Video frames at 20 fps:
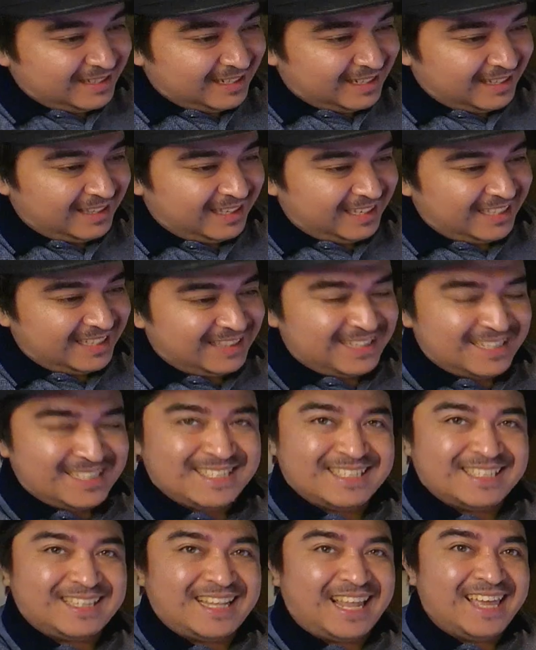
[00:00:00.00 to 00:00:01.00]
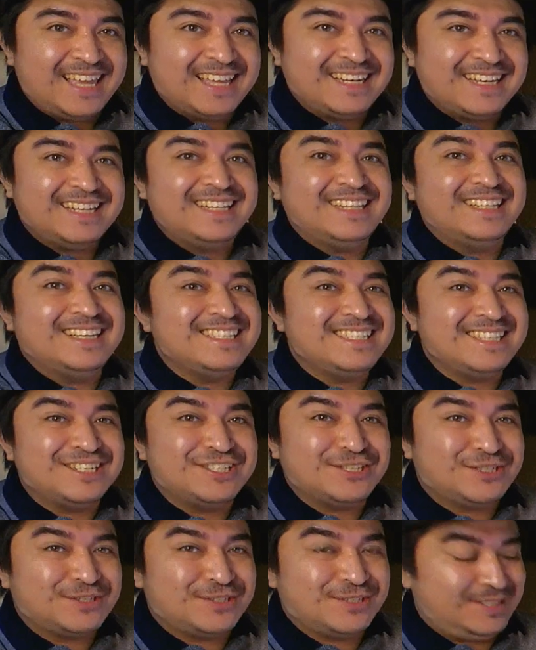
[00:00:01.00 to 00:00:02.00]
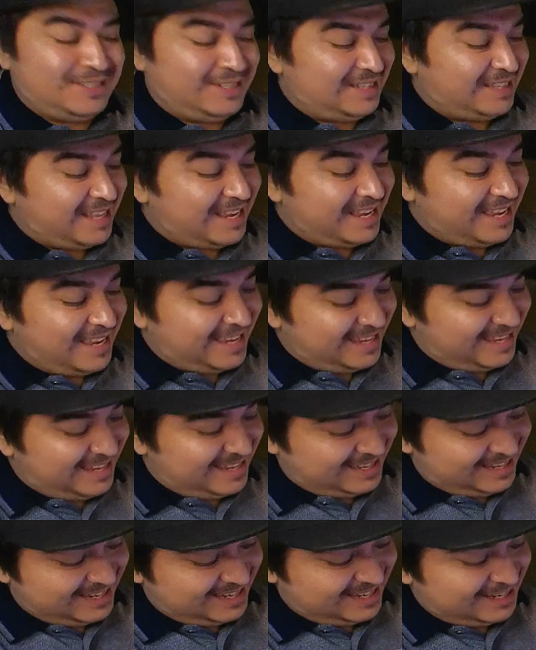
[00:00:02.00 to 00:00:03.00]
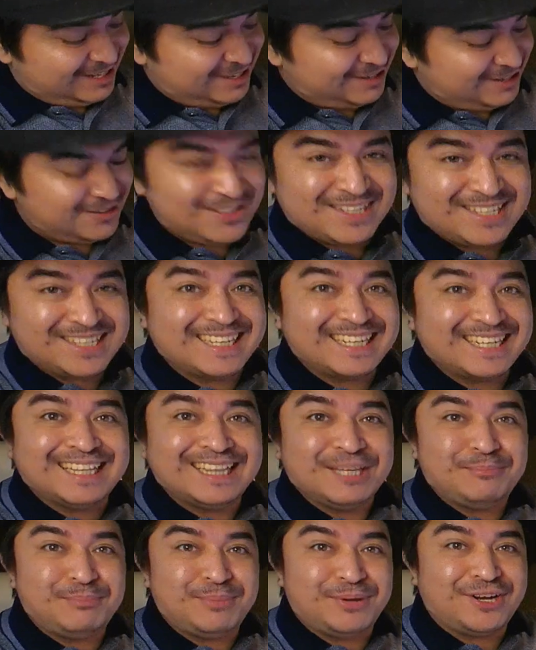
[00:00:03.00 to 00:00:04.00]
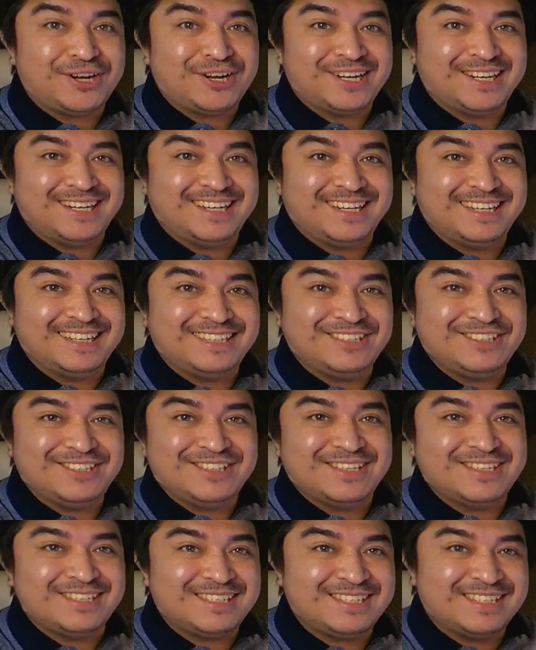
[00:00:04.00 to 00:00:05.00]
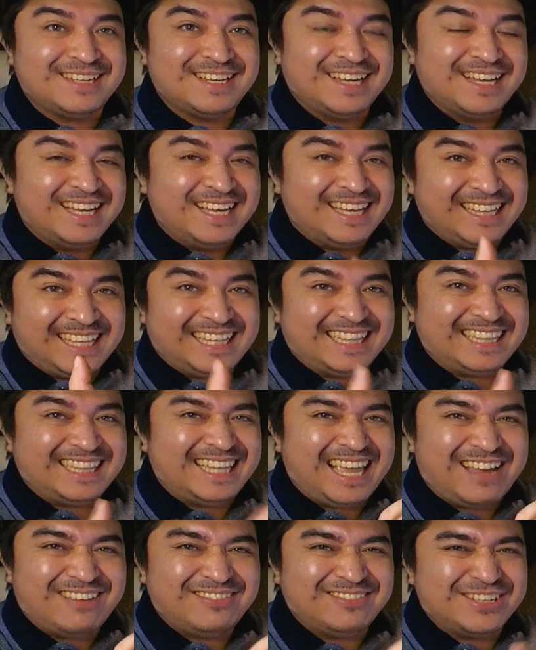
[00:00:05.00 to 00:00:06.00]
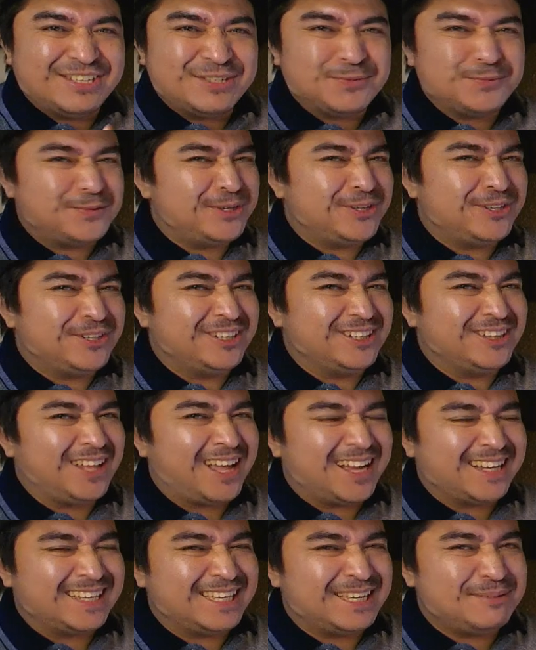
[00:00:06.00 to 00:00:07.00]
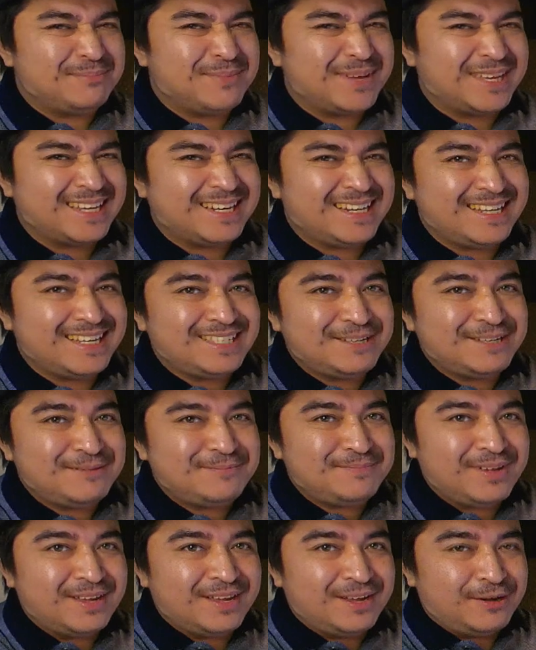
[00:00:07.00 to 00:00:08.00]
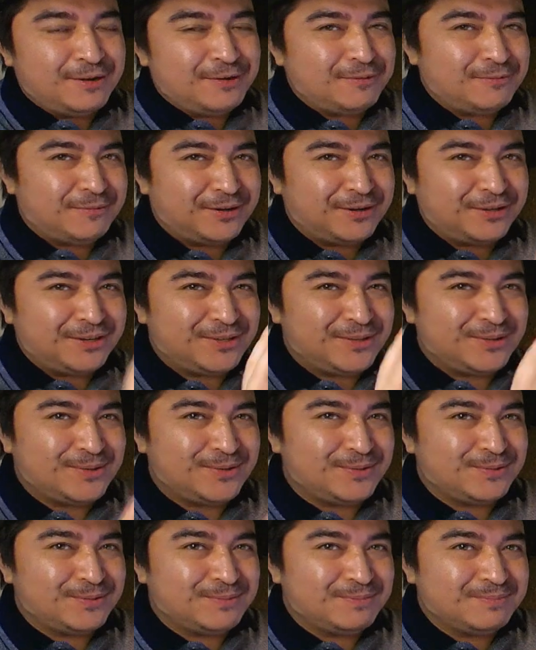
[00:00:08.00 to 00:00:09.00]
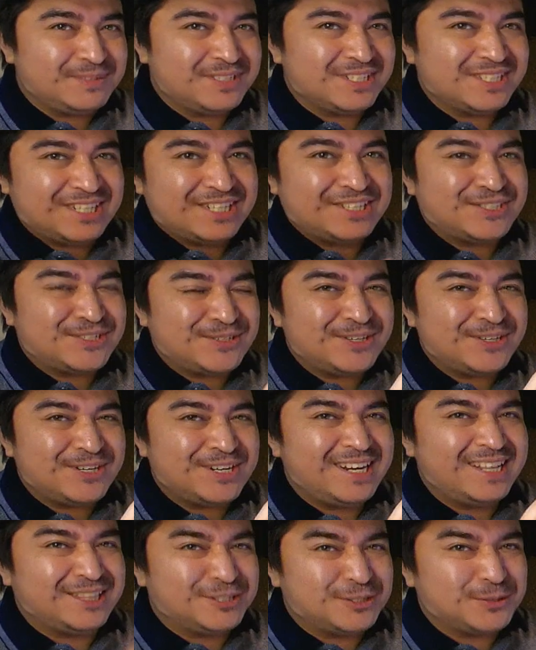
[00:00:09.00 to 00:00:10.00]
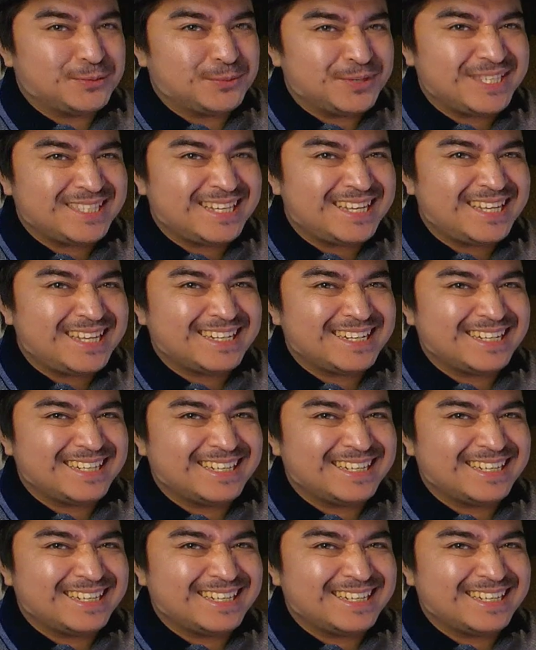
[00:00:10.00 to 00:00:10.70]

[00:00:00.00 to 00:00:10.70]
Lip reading: Like the stand doesn't like you just clip it on. You just like they have this weird locking mechanism where you just insert it and twist it.